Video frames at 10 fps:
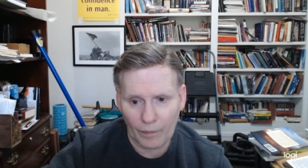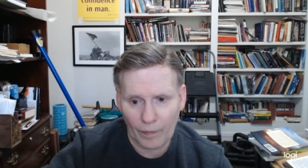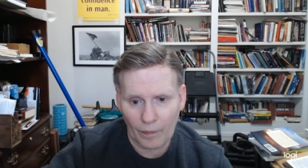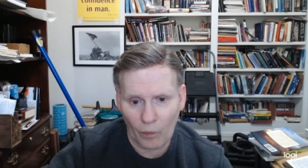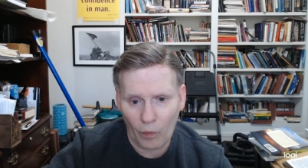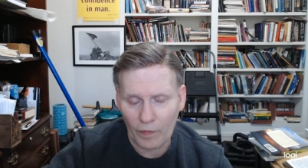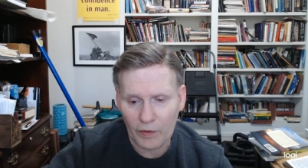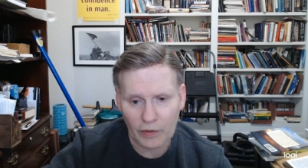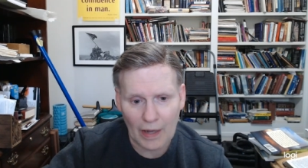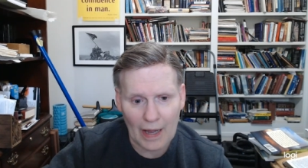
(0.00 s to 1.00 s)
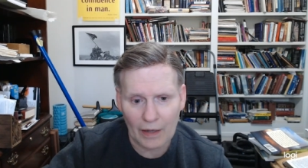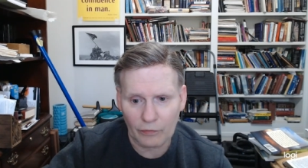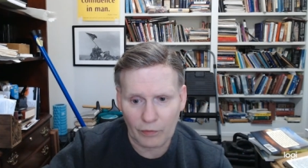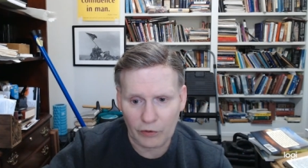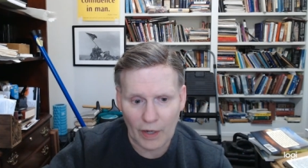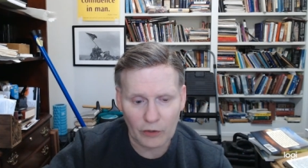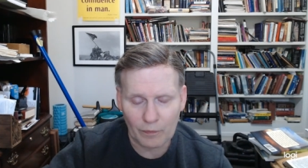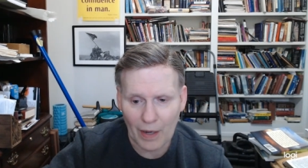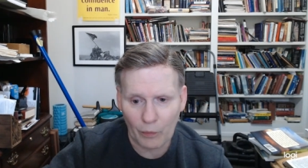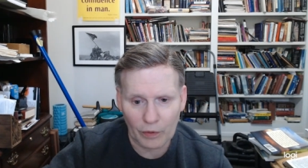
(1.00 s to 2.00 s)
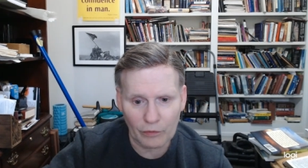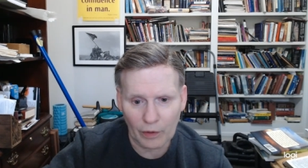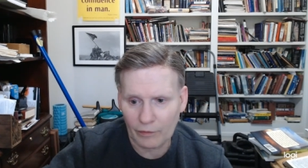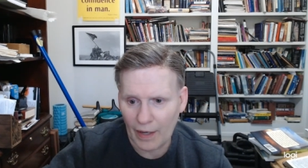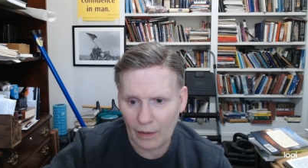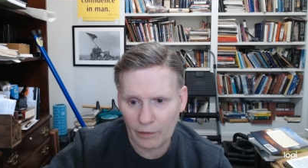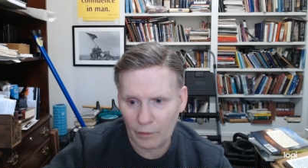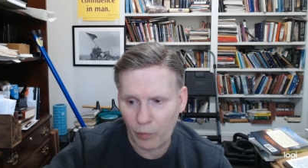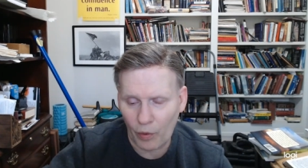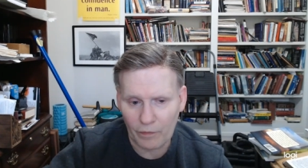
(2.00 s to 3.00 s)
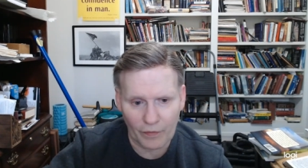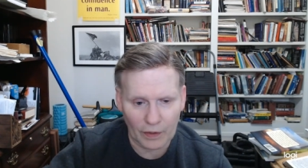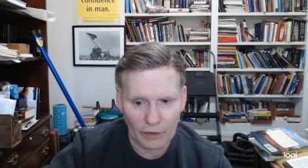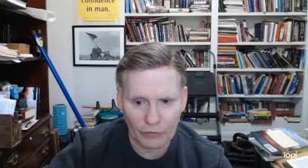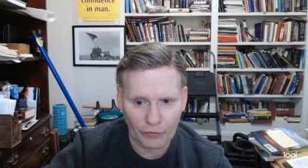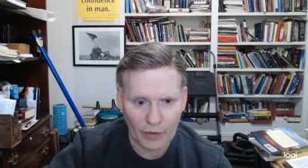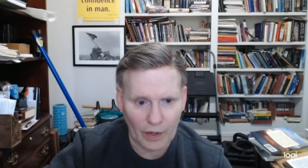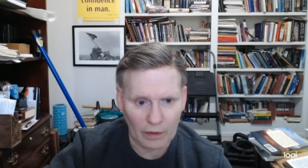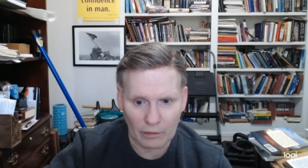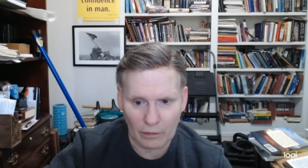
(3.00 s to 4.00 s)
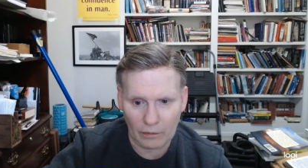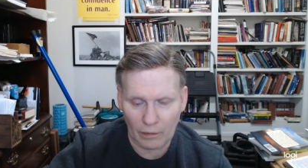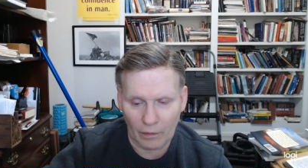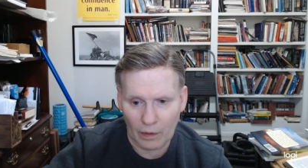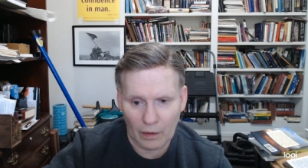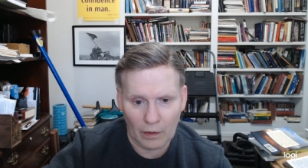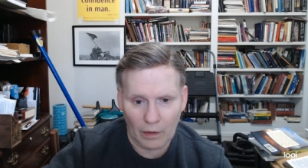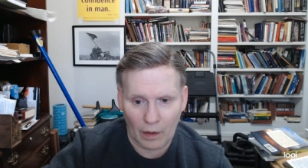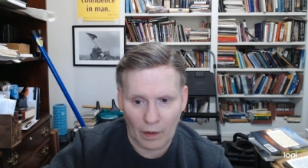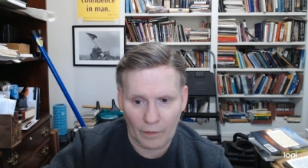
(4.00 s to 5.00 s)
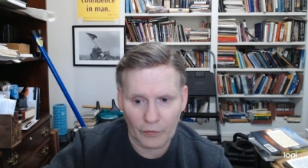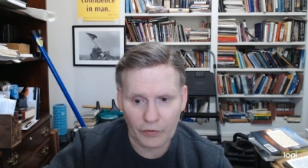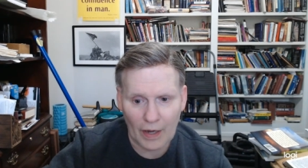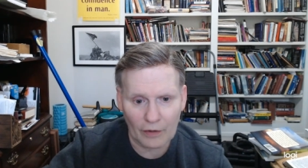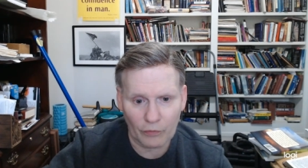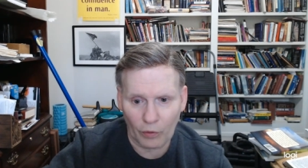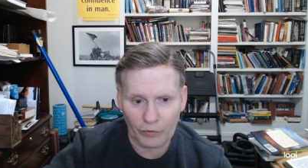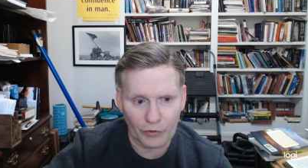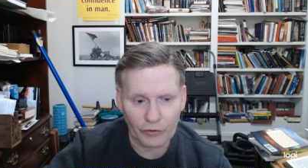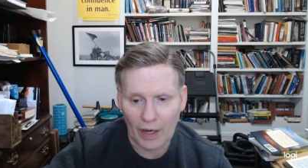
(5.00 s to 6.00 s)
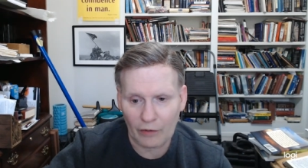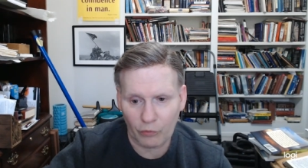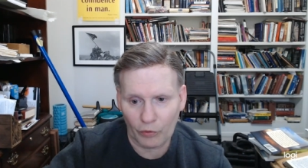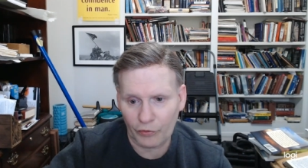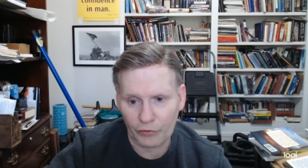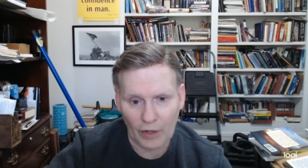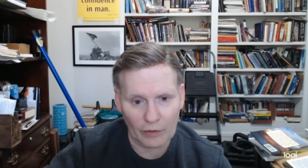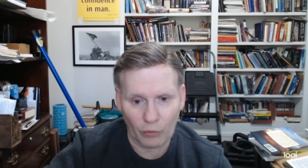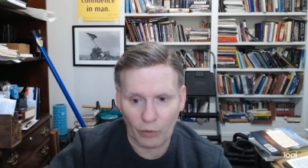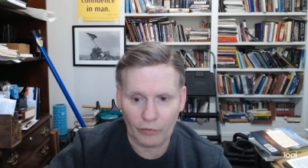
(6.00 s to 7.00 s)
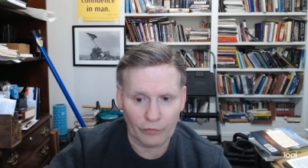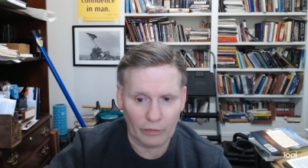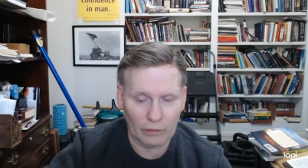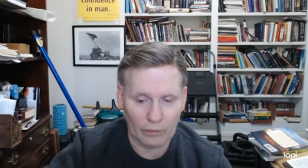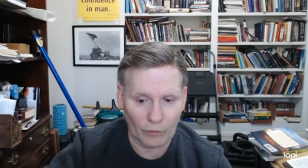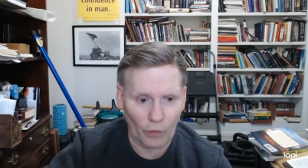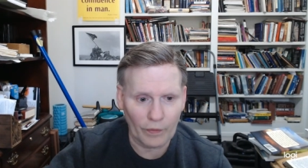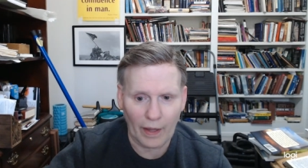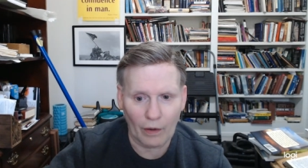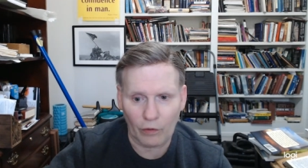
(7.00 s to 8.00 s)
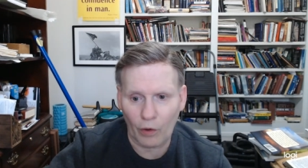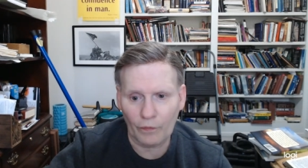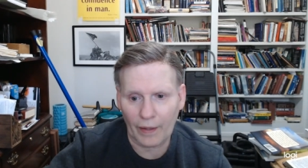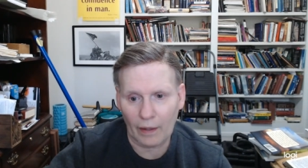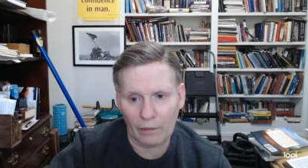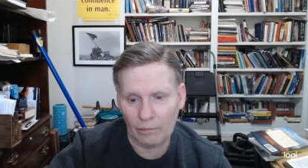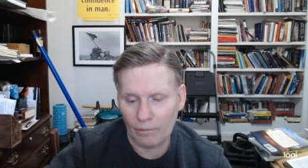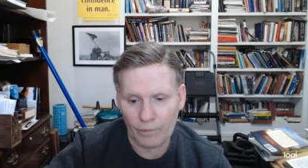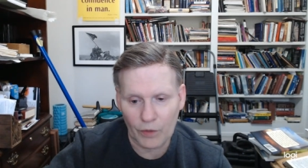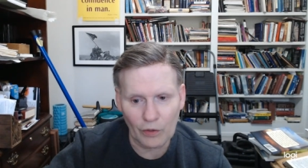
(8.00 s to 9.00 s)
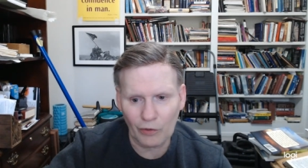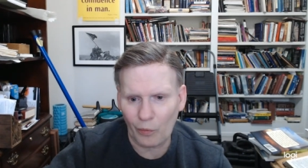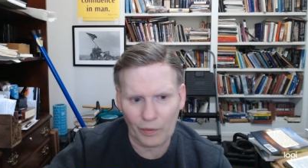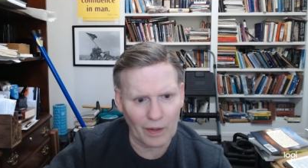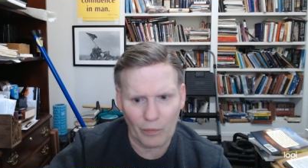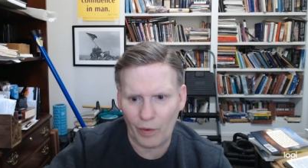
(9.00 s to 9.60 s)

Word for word: All these guys with Jack Smack want to run around and point fingers and say, uh, this guy's lost, this guy's lost, this guy's lost. Going to hell, going to hell. You don't know what,